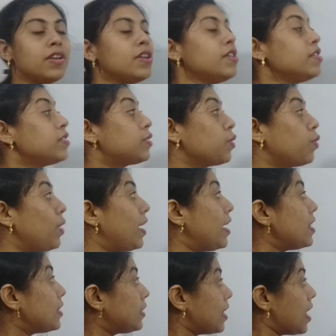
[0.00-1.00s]
So let
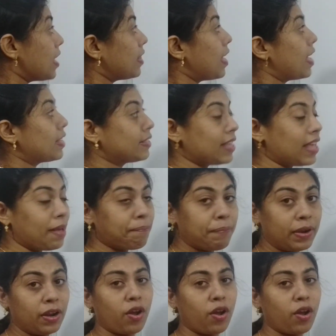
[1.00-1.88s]
us take the example